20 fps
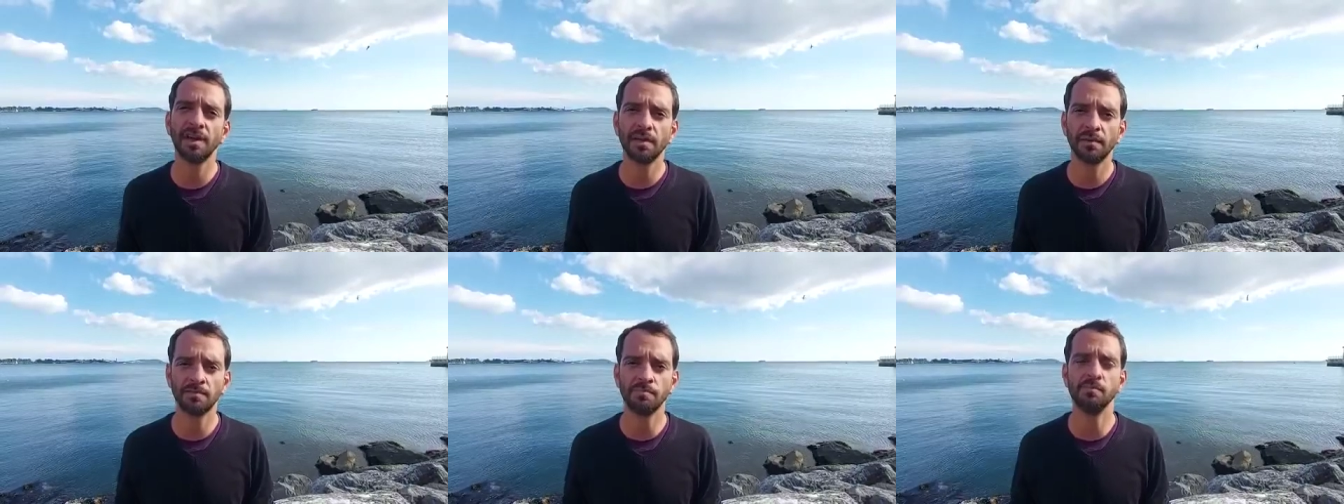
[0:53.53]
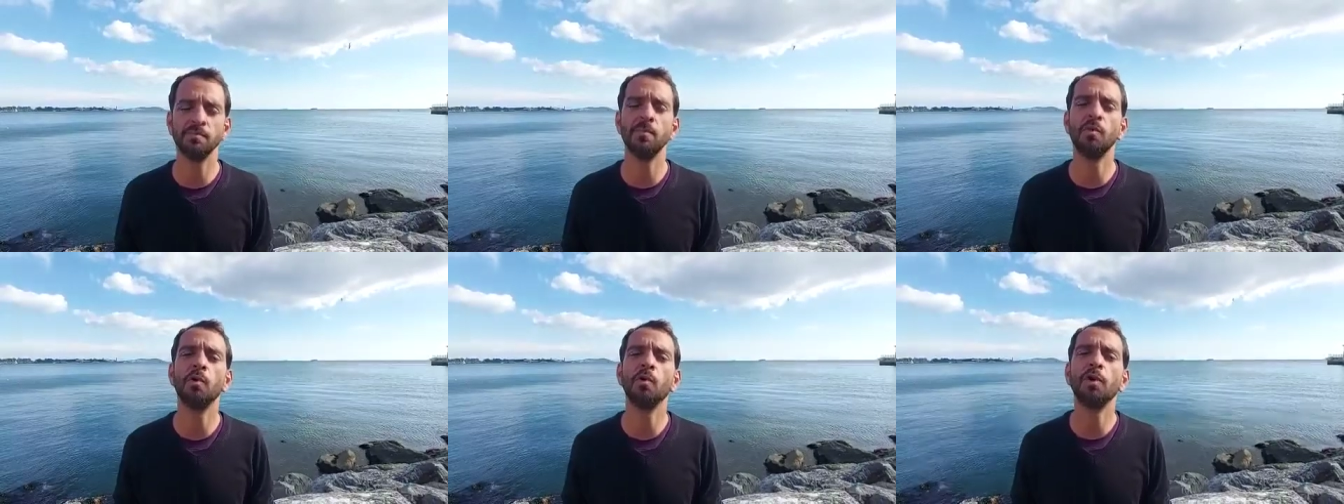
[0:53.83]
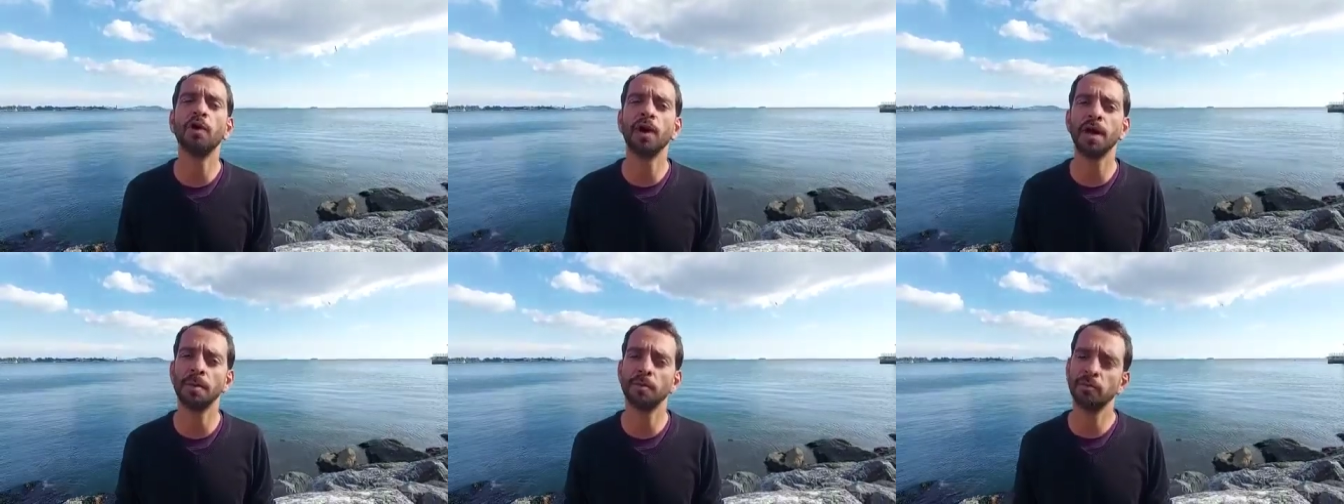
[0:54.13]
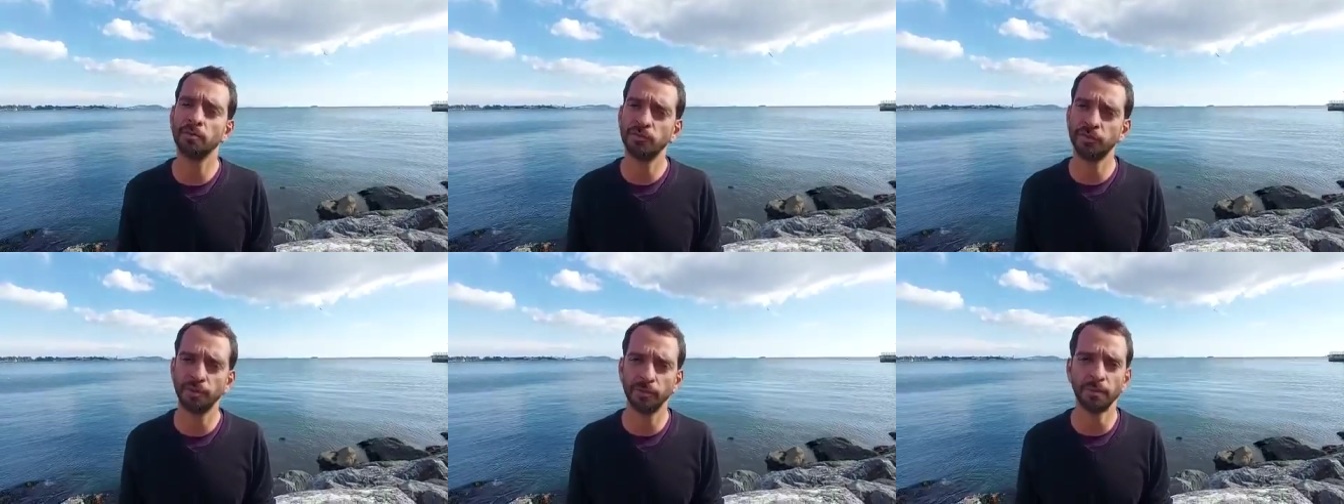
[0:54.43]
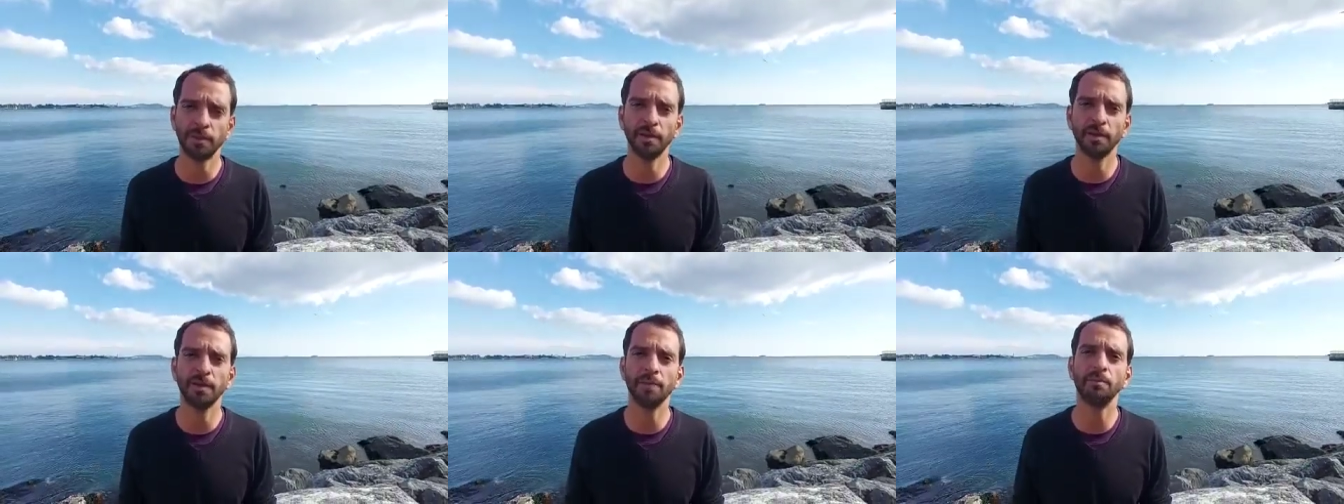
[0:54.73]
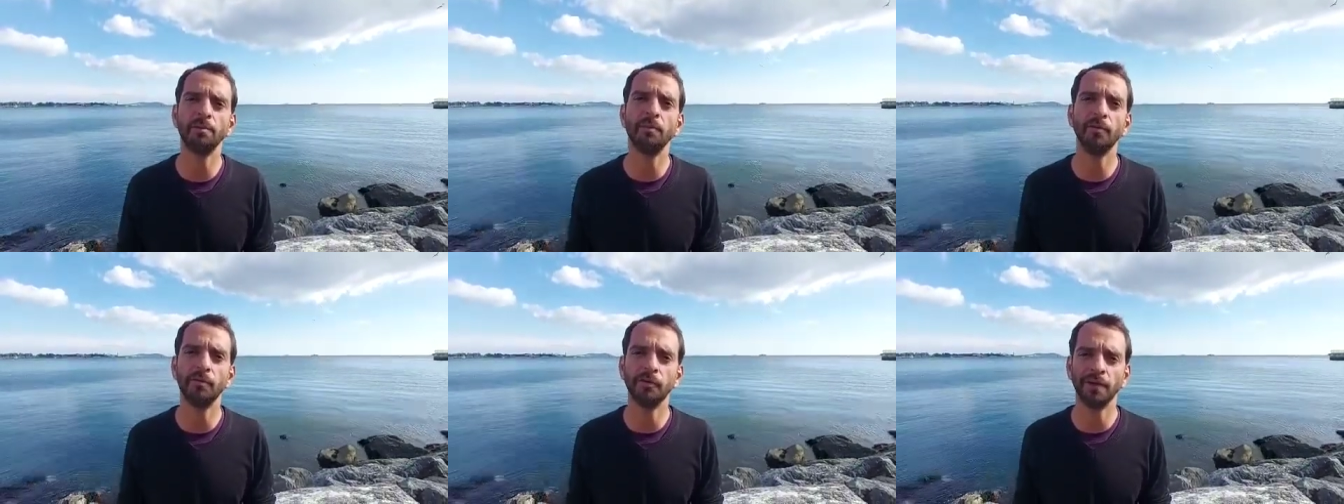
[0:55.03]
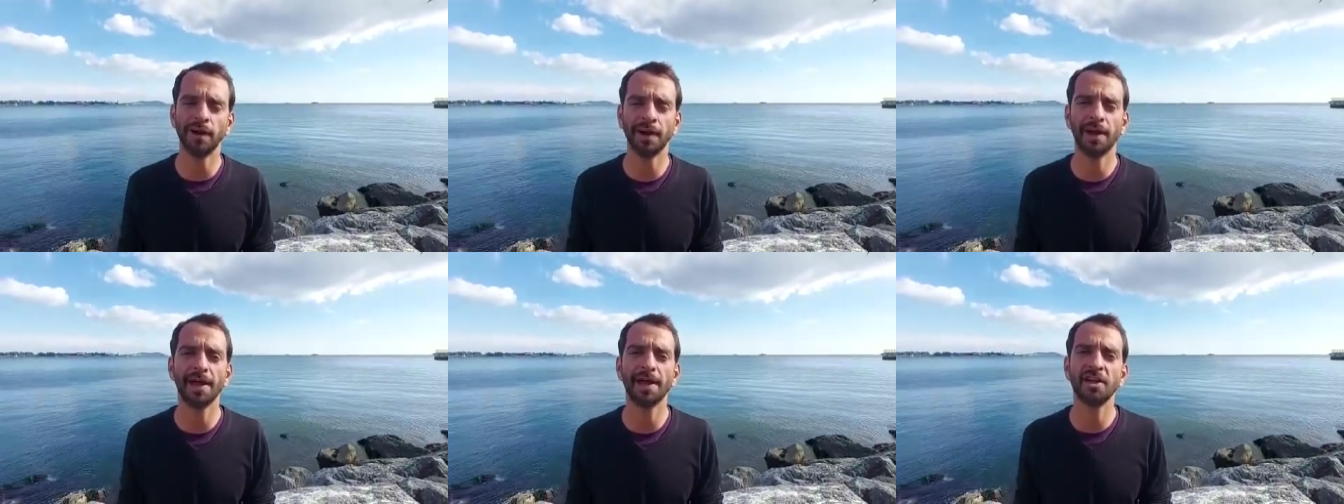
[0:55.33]
more comfortable and more
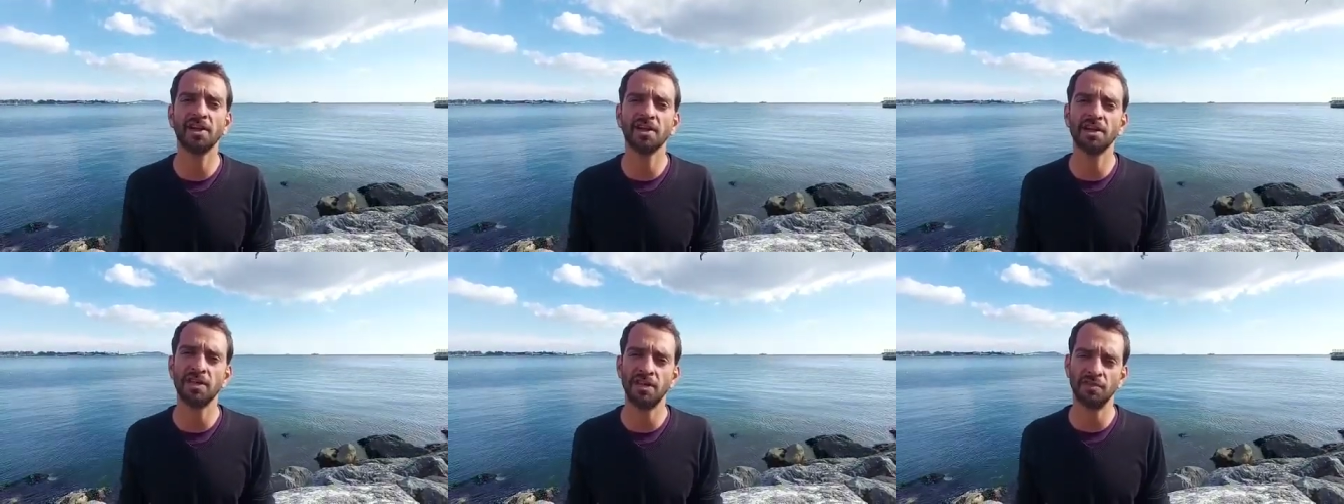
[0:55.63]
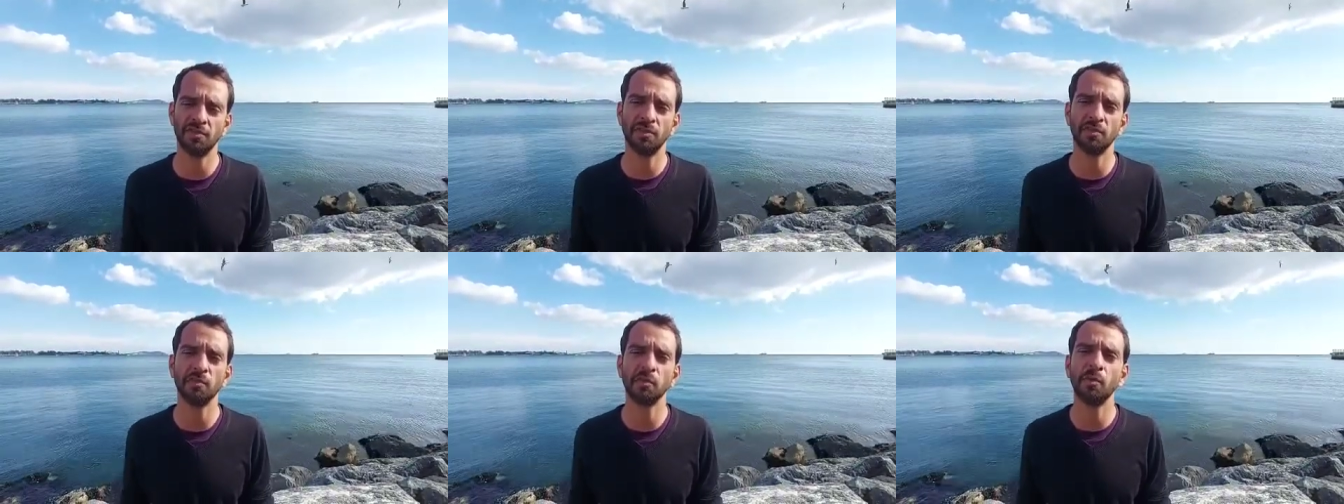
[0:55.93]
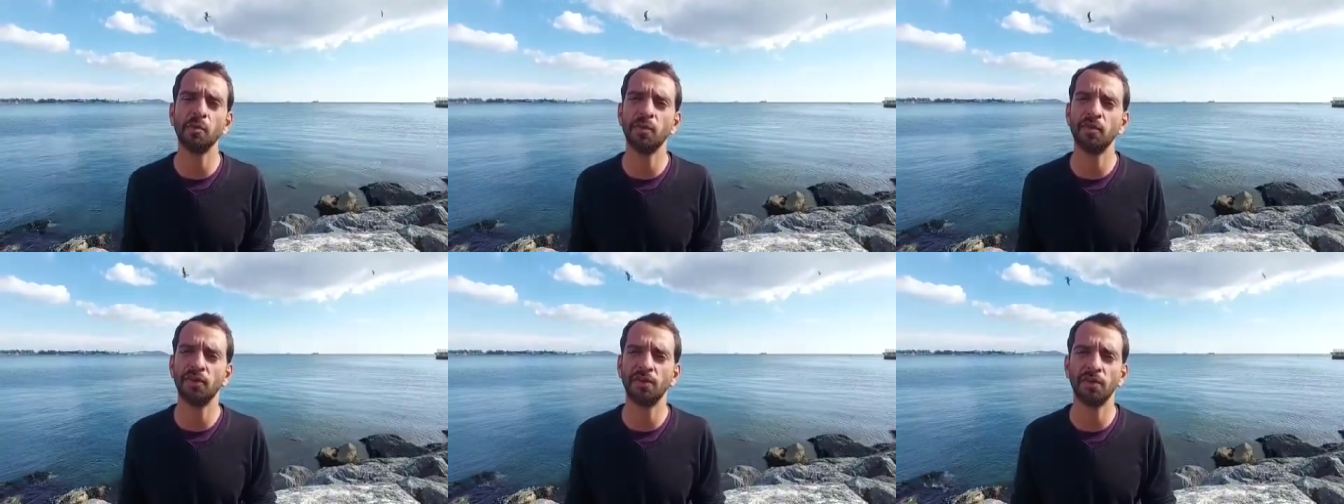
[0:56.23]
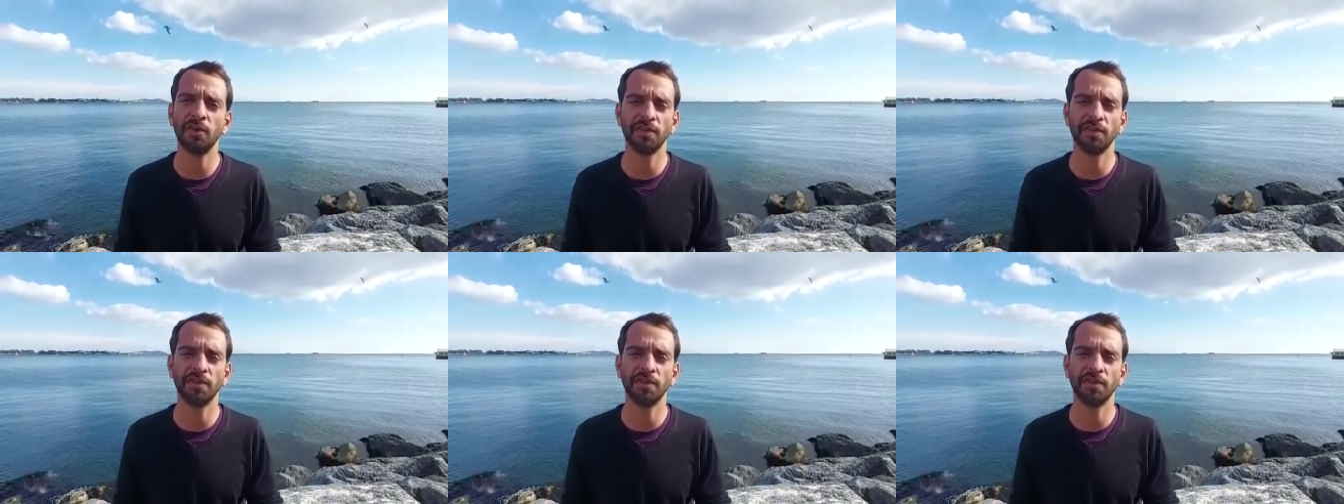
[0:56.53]
relaxed in the water,